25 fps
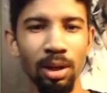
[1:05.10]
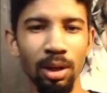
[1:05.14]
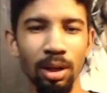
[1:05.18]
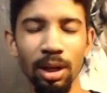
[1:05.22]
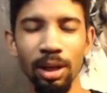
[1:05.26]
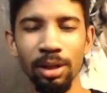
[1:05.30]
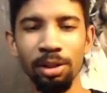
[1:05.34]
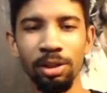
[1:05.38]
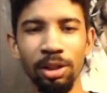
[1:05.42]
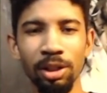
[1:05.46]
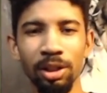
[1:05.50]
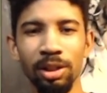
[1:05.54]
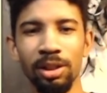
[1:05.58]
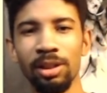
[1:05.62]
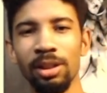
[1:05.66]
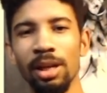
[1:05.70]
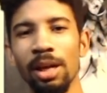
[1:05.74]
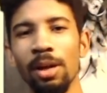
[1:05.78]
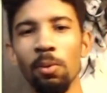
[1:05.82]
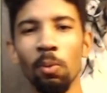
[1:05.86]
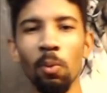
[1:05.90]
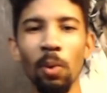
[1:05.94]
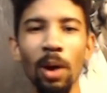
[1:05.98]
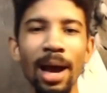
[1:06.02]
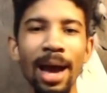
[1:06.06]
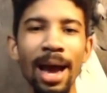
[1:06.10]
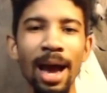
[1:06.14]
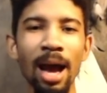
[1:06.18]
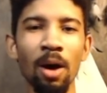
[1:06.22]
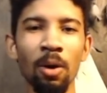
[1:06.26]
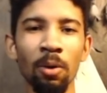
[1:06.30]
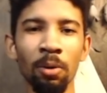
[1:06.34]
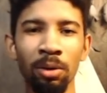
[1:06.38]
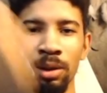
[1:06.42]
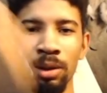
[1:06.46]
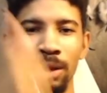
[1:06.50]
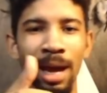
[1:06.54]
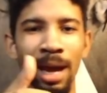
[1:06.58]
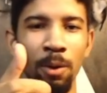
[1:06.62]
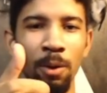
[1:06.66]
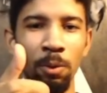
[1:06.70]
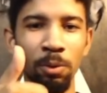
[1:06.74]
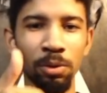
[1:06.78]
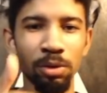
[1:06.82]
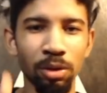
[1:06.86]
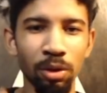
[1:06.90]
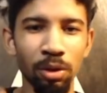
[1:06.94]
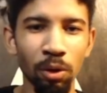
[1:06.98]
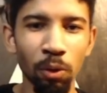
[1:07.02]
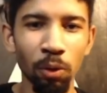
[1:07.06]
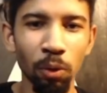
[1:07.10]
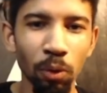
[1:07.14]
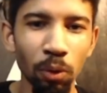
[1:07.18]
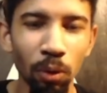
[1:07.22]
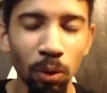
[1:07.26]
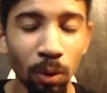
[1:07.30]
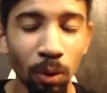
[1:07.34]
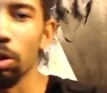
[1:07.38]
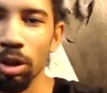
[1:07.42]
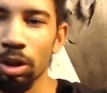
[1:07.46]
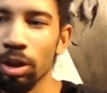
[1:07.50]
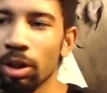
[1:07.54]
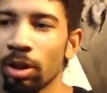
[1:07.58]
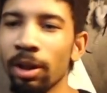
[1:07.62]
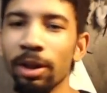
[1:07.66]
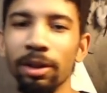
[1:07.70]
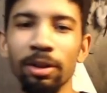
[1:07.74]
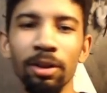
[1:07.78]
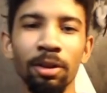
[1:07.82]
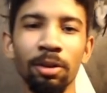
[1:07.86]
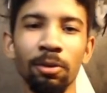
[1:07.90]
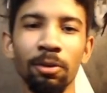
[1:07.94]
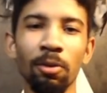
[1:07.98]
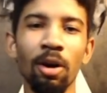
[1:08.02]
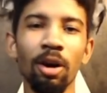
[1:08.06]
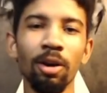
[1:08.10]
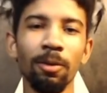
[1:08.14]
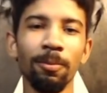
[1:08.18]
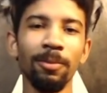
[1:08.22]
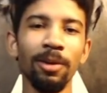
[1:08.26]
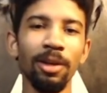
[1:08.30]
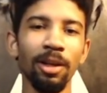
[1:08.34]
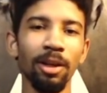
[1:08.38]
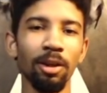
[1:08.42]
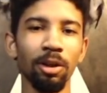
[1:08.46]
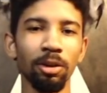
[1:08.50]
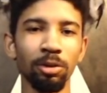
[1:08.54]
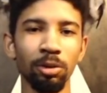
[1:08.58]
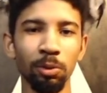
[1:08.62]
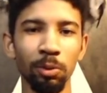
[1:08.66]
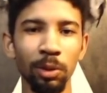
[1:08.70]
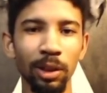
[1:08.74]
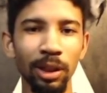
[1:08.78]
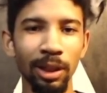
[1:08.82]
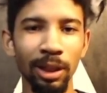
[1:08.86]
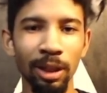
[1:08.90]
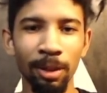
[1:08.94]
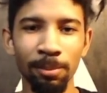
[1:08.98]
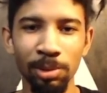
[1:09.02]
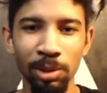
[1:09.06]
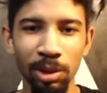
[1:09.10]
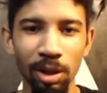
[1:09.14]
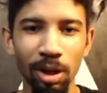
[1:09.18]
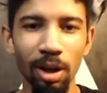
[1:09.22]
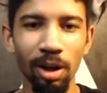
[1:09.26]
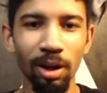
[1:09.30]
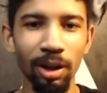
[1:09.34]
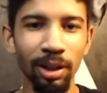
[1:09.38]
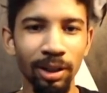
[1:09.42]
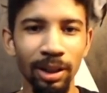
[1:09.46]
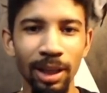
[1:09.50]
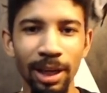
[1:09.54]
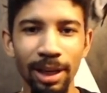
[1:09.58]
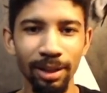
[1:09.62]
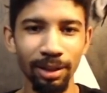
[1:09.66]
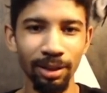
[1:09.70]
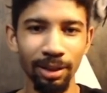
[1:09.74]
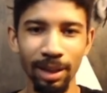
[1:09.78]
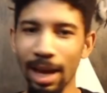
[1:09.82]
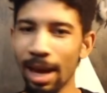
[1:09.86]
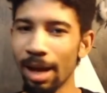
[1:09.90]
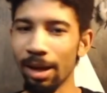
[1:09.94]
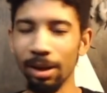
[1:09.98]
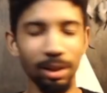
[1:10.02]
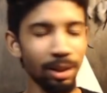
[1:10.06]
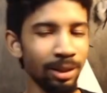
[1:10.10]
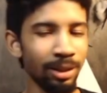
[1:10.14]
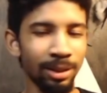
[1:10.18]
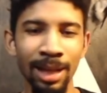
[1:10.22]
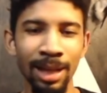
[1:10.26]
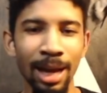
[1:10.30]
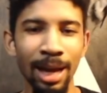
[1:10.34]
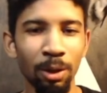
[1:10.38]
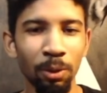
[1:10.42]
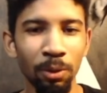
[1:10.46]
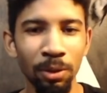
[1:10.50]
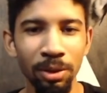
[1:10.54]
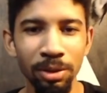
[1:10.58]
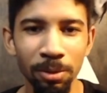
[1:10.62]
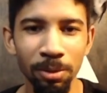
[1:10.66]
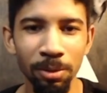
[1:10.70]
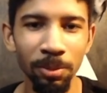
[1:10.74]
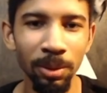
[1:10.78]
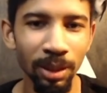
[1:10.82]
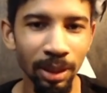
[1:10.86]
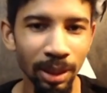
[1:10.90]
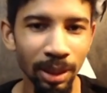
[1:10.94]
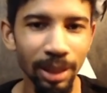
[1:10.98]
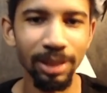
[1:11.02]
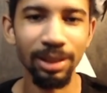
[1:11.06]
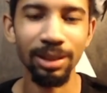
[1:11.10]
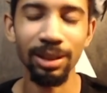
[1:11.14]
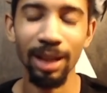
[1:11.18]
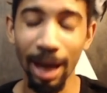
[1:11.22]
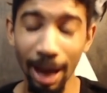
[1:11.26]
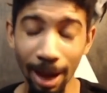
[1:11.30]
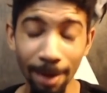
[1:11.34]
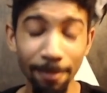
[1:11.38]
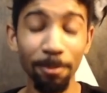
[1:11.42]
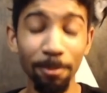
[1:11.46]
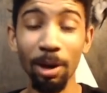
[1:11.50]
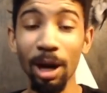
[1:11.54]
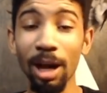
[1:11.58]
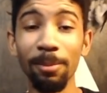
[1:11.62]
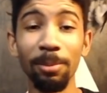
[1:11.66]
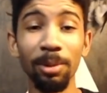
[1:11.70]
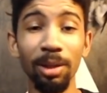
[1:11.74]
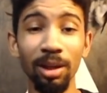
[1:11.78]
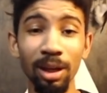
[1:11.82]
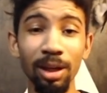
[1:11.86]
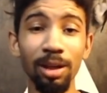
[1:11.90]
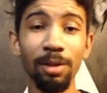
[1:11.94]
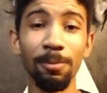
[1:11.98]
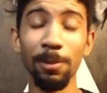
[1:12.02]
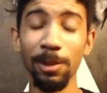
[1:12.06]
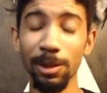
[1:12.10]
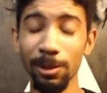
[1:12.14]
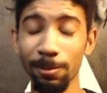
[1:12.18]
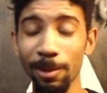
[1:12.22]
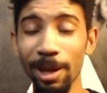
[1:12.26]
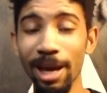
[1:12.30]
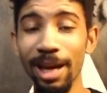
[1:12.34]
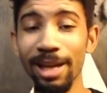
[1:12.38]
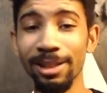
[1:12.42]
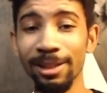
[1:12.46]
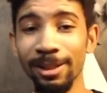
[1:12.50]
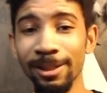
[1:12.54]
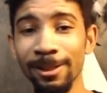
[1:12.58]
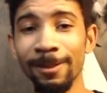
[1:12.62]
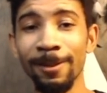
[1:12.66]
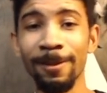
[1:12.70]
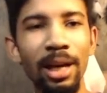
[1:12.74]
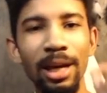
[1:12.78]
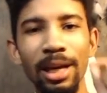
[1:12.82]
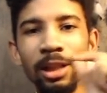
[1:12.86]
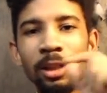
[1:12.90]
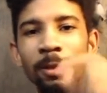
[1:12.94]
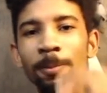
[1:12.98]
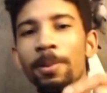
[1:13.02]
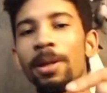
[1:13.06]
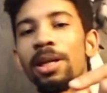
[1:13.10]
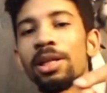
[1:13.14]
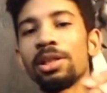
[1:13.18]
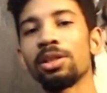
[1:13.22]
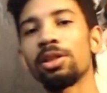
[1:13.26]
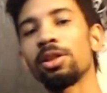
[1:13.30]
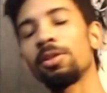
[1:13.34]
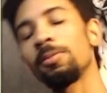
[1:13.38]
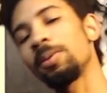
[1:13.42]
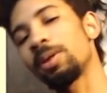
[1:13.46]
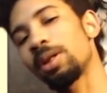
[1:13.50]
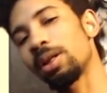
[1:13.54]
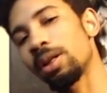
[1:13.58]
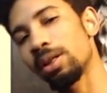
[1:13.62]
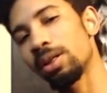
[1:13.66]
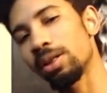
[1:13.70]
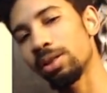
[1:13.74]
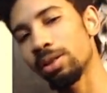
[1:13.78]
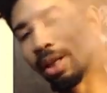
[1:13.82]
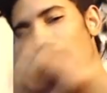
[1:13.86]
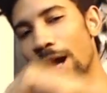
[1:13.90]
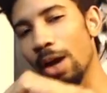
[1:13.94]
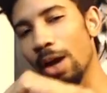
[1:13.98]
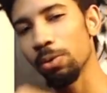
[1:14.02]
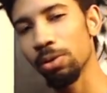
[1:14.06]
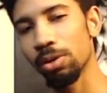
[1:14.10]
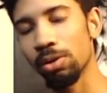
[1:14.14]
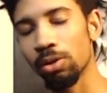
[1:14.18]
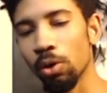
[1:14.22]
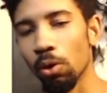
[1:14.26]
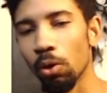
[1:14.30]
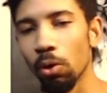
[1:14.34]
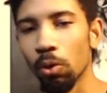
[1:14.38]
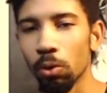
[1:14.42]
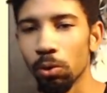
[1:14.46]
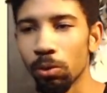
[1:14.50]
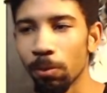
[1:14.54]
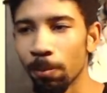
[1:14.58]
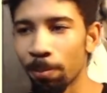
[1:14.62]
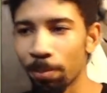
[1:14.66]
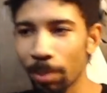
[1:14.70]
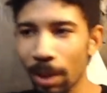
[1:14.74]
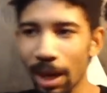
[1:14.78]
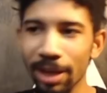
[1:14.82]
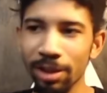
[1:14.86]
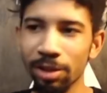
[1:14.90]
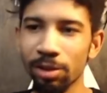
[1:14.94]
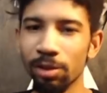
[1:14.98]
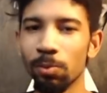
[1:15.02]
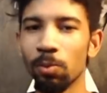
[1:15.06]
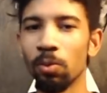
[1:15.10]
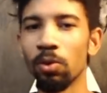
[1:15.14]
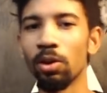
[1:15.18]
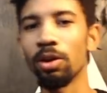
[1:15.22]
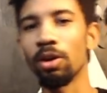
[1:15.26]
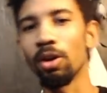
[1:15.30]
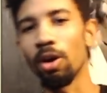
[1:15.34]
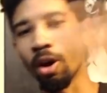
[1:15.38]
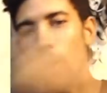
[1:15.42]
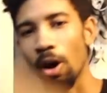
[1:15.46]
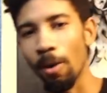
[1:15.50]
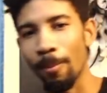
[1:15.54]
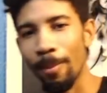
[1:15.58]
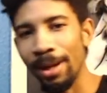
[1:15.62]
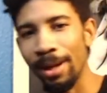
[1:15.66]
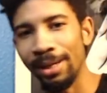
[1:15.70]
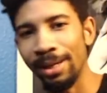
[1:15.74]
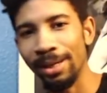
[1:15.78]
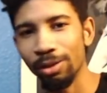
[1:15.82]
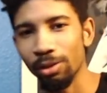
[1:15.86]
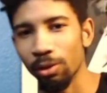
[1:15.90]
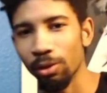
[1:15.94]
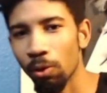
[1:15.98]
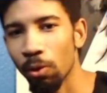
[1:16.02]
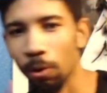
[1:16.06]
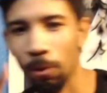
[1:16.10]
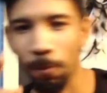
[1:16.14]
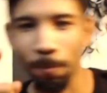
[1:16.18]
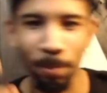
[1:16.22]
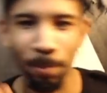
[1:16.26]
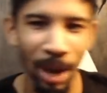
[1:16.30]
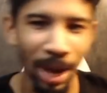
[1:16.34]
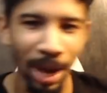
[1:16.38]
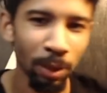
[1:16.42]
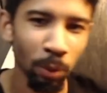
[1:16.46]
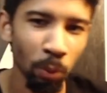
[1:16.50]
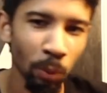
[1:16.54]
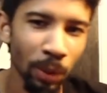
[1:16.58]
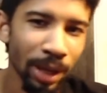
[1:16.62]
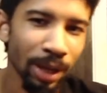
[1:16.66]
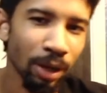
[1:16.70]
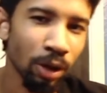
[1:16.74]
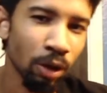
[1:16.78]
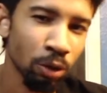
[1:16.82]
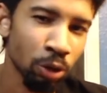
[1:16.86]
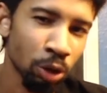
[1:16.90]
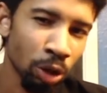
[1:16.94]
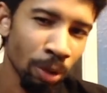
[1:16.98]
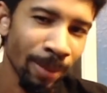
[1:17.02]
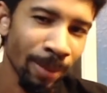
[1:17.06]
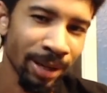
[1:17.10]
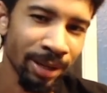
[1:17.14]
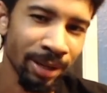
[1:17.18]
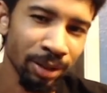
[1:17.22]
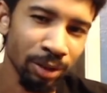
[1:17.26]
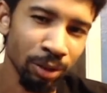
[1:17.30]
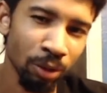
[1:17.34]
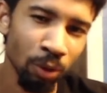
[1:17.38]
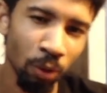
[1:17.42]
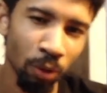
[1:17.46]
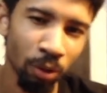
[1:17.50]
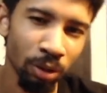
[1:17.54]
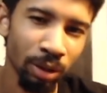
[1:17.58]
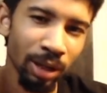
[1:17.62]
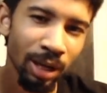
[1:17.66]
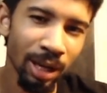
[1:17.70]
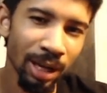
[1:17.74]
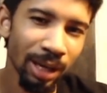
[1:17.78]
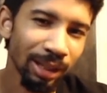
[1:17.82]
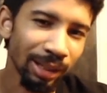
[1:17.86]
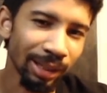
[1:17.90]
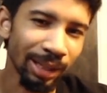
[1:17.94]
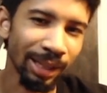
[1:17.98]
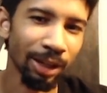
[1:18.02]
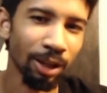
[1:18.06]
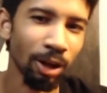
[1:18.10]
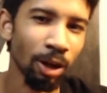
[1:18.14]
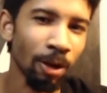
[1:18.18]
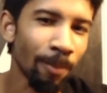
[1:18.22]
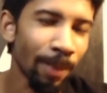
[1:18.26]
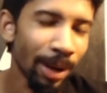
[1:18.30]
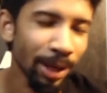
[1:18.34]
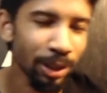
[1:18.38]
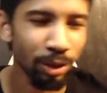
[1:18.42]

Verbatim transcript: and just say, wow, that was cool. You clicked on the wrong video, sweetie. I'm sorry. That That is not going to be this. I'm probably going to be spazzing, especially because I was told by someone on my Discord, by the way, go join my Discord, link on my